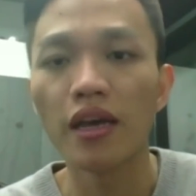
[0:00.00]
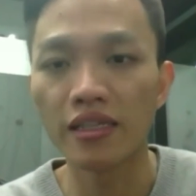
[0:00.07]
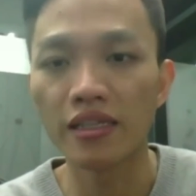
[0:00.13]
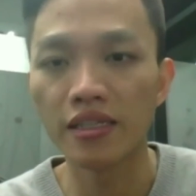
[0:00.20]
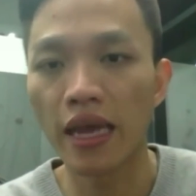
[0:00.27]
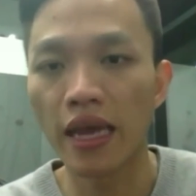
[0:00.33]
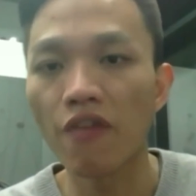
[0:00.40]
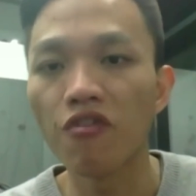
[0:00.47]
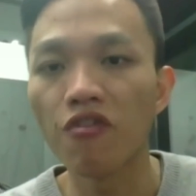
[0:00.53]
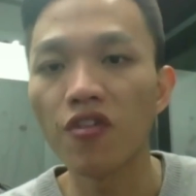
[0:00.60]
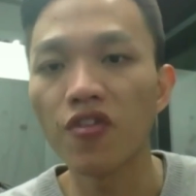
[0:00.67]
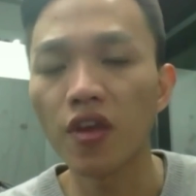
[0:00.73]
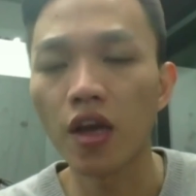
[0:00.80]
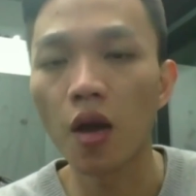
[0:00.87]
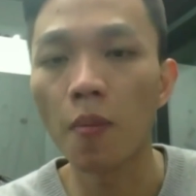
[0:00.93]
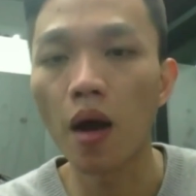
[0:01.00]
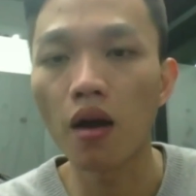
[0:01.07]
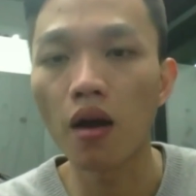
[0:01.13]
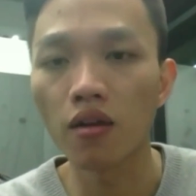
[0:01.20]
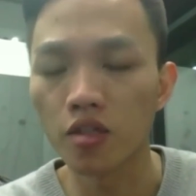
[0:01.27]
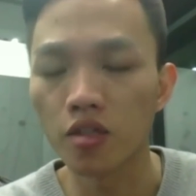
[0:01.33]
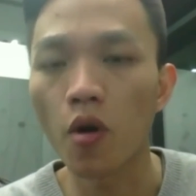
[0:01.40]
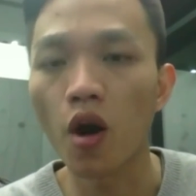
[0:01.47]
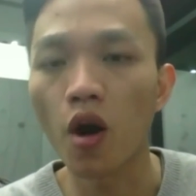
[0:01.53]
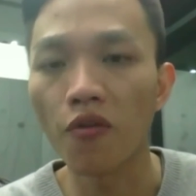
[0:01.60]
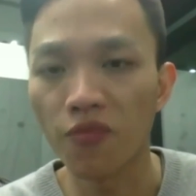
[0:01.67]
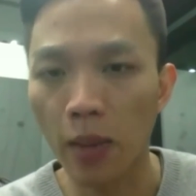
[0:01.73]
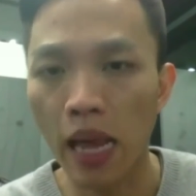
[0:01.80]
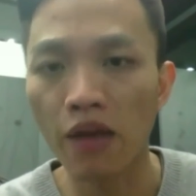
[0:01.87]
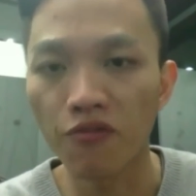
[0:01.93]
can see everything about this
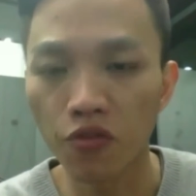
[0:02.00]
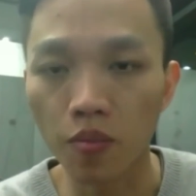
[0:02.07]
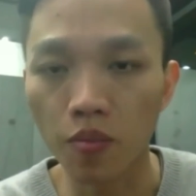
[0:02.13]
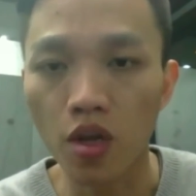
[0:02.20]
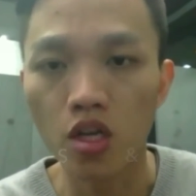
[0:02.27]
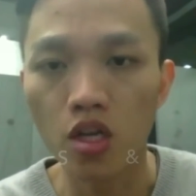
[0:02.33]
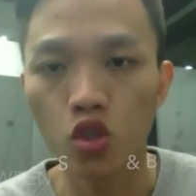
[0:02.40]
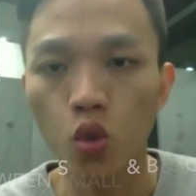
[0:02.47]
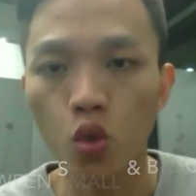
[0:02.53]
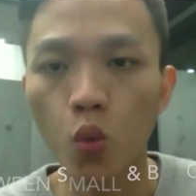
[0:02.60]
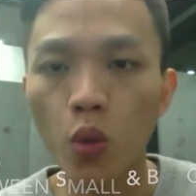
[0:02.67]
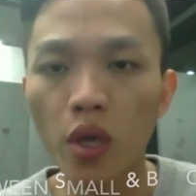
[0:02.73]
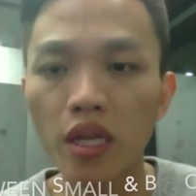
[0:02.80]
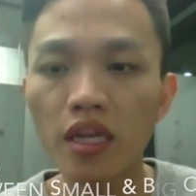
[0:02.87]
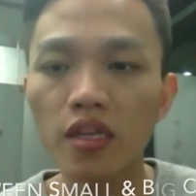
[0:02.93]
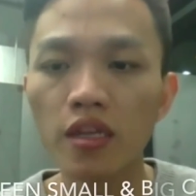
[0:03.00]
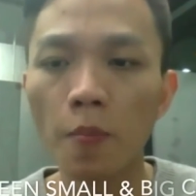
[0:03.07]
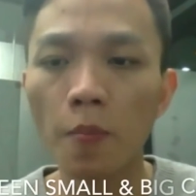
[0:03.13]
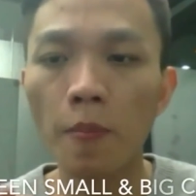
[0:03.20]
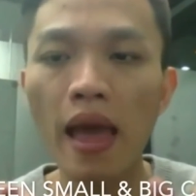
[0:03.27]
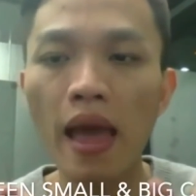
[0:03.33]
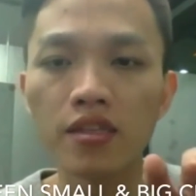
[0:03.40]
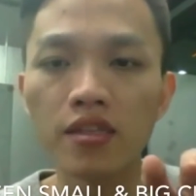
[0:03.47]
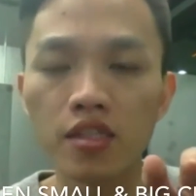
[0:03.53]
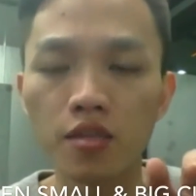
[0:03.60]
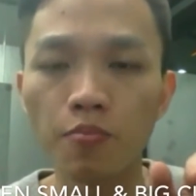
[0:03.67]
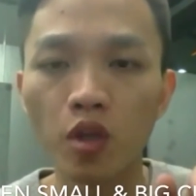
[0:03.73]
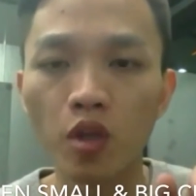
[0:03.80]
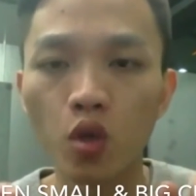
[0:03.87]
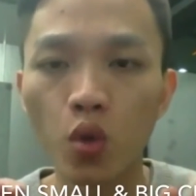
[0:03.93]
platform. So we need a
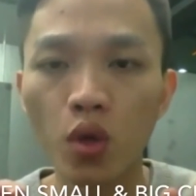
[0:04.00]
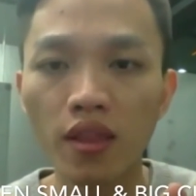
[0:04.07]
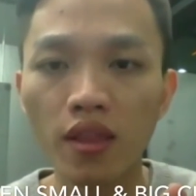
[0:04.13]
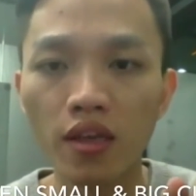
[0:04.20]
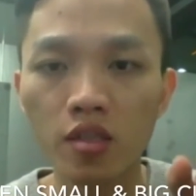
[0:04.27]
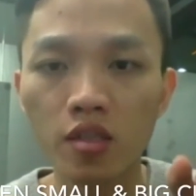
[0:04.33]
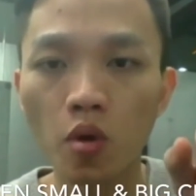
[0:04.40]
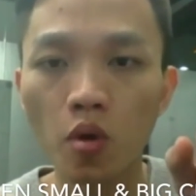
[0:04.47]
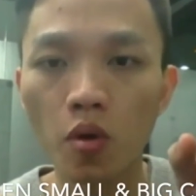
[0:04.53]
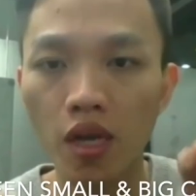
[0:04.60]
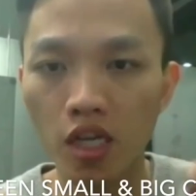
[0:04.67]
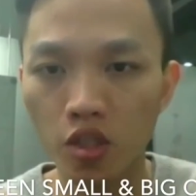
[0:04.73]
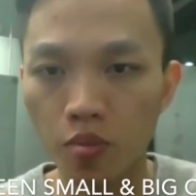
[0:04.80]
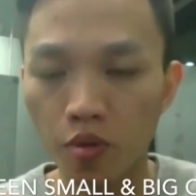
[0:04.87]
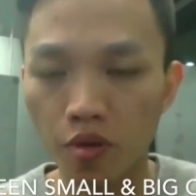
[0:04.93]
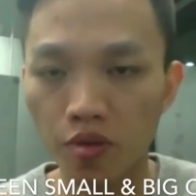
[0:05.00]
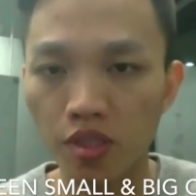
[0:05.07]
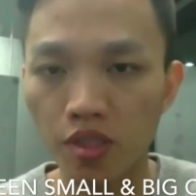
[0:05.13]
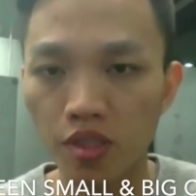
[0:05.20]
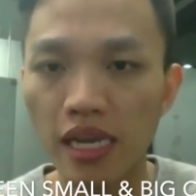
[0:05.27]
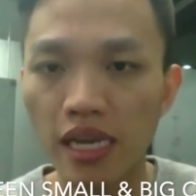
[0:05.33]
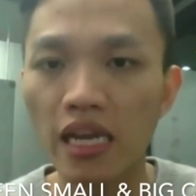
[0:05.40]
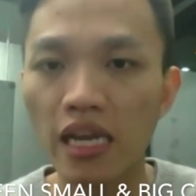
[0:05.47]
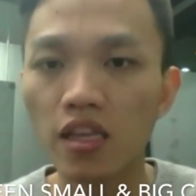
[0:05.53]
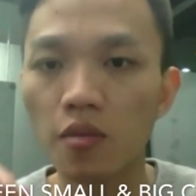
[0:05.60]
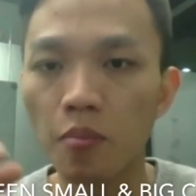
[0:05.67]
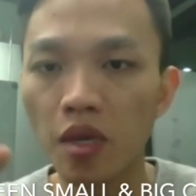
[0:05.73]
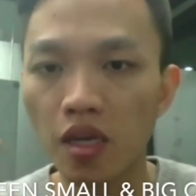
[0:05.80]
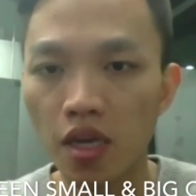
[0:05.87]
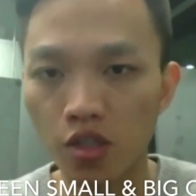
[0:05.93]
balance between the small customers and the
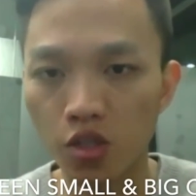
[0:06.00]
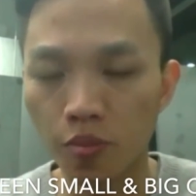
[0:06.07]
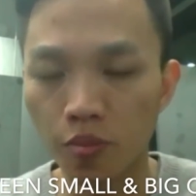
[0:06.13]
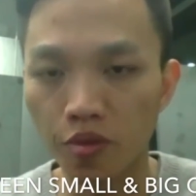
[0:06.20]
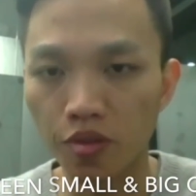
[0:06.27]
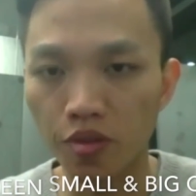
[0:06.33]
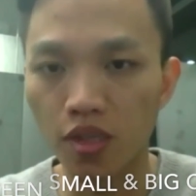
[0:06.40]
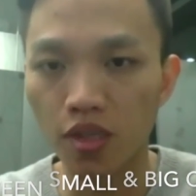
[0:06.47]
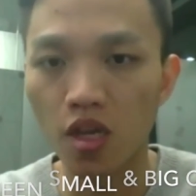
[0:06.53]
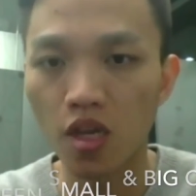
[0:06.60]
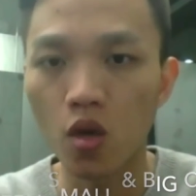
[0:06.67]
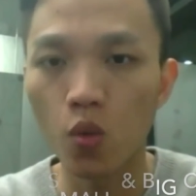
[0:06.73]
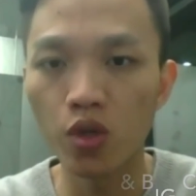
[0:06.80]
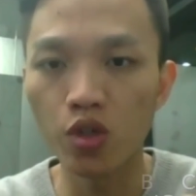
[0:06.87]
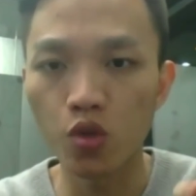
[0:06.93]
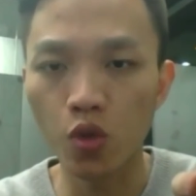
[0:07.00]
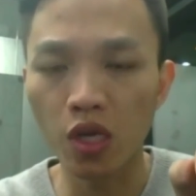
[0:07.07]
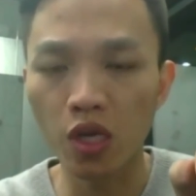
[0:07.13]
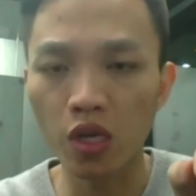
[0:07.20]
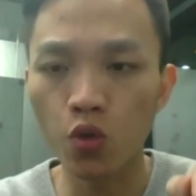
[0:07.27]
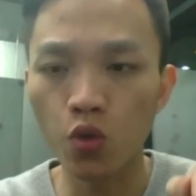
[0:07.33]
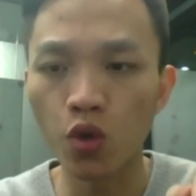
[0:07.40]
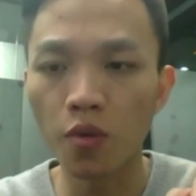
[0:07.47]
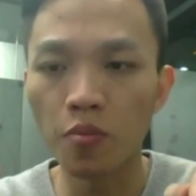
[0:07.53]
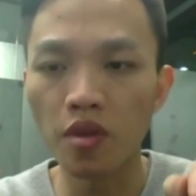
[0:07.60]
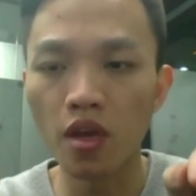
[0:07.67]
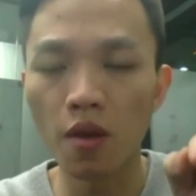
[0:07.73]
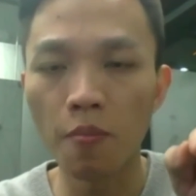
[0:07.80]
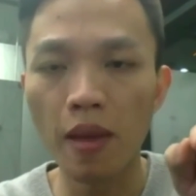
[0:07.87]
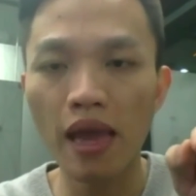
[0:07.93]
big customers, which could
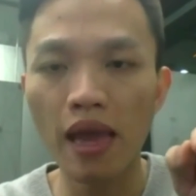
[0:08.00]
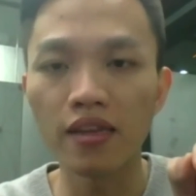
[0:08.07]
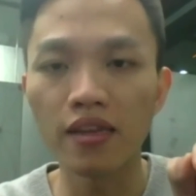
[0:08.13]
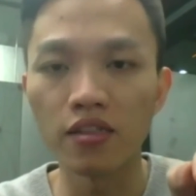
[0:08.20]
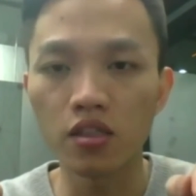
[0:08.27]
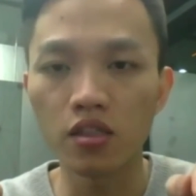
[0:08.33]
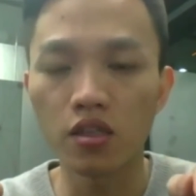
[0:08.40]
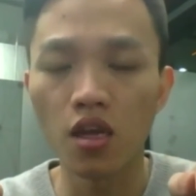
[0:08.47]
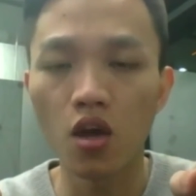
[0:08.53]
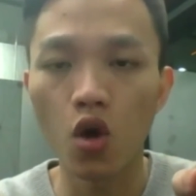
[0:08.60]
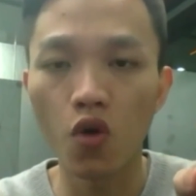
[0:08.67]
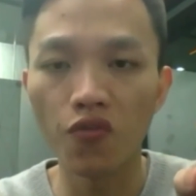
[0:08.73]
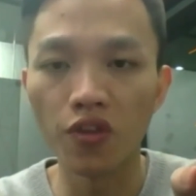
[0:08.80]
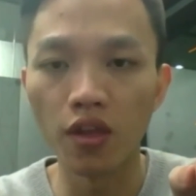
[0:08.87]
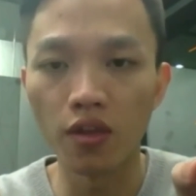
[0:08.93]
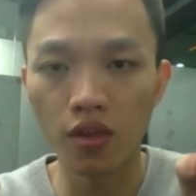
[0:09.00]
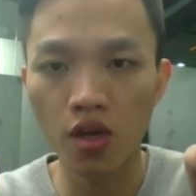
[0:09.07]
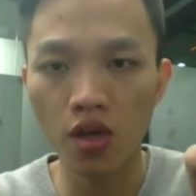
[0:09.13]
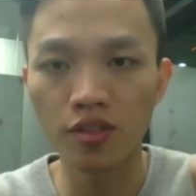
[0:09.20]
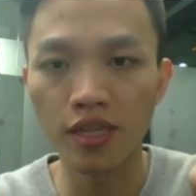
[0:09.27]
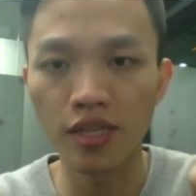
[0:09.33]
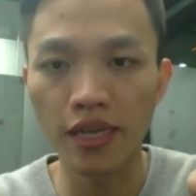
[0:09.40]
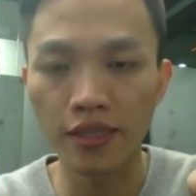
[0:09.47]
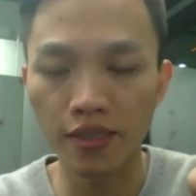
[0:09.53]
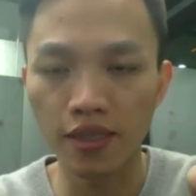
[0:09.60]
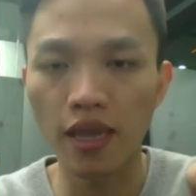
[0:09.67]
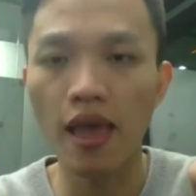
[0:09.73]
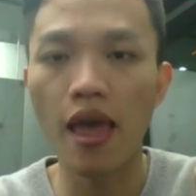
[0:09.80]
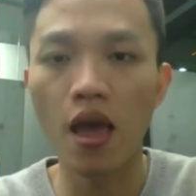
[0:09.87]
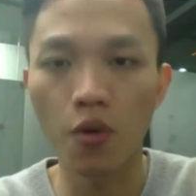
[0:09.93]
be a balance of the
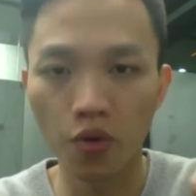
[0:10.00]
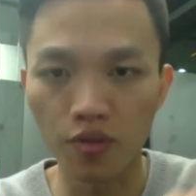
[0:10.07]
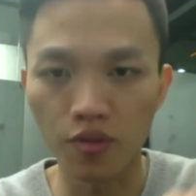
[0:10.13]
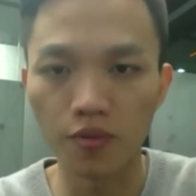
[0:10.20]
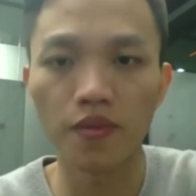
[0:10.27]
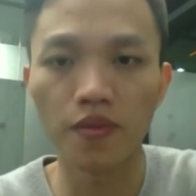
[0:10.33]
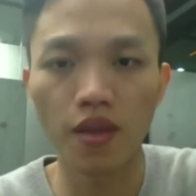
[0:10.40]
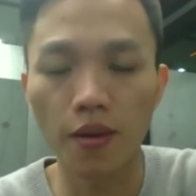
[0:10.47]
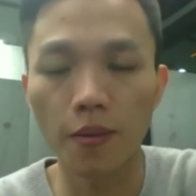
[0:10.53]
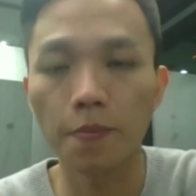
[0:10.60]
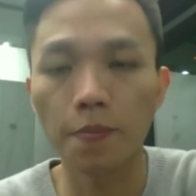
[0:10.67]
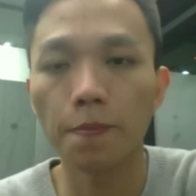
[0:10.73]
consensus algorithm. Yeah.